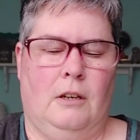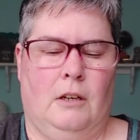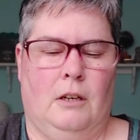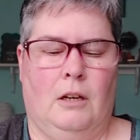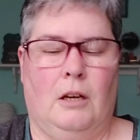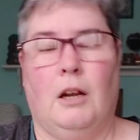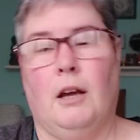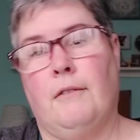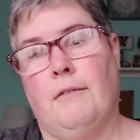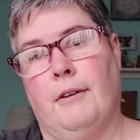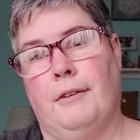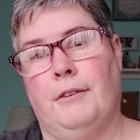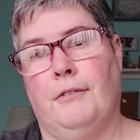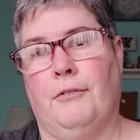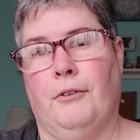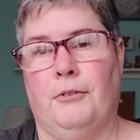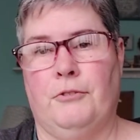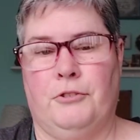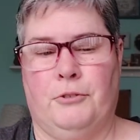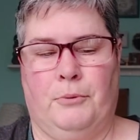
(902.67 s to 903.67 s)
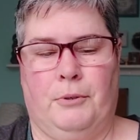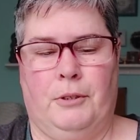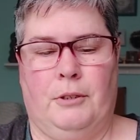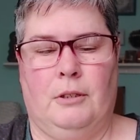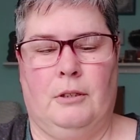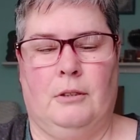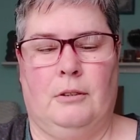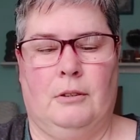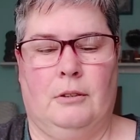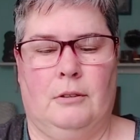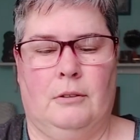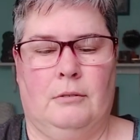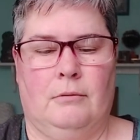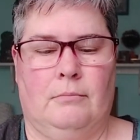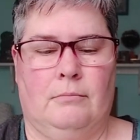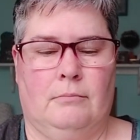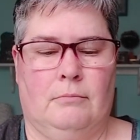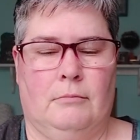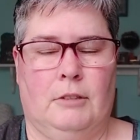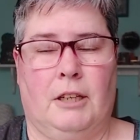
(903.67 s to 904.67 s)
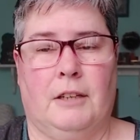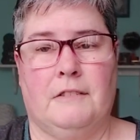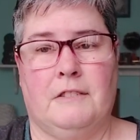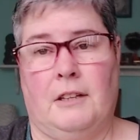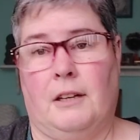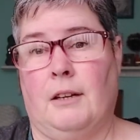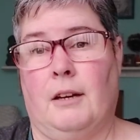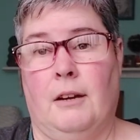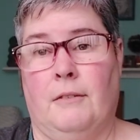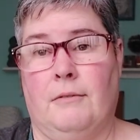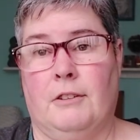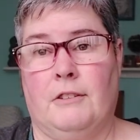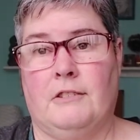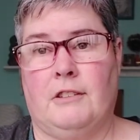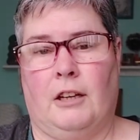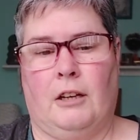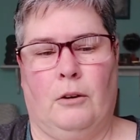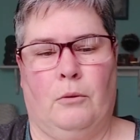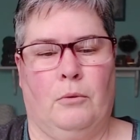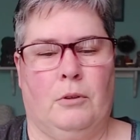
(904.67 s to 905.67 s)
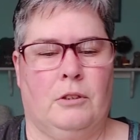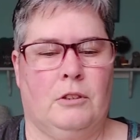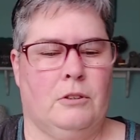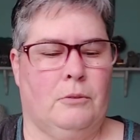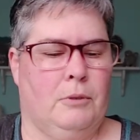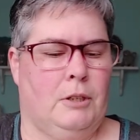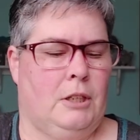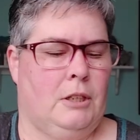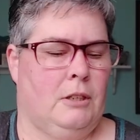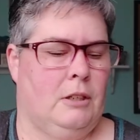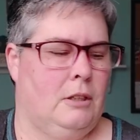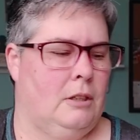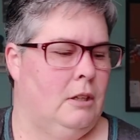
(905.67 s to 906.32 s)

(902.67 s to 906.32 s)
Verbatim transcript: And I've read the first one. And like I said, I have the second one to read.